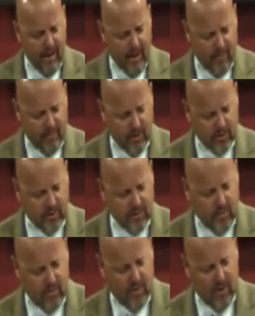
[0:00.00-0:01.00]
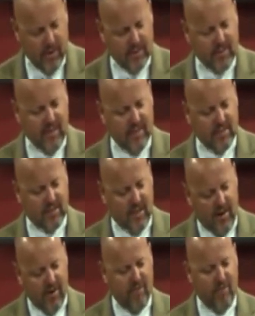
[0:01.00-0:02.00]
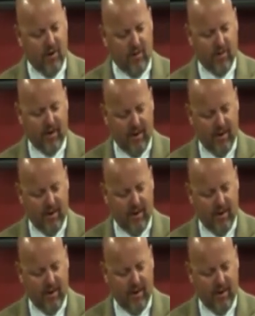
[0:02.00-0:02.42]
in verse number one says, therefore.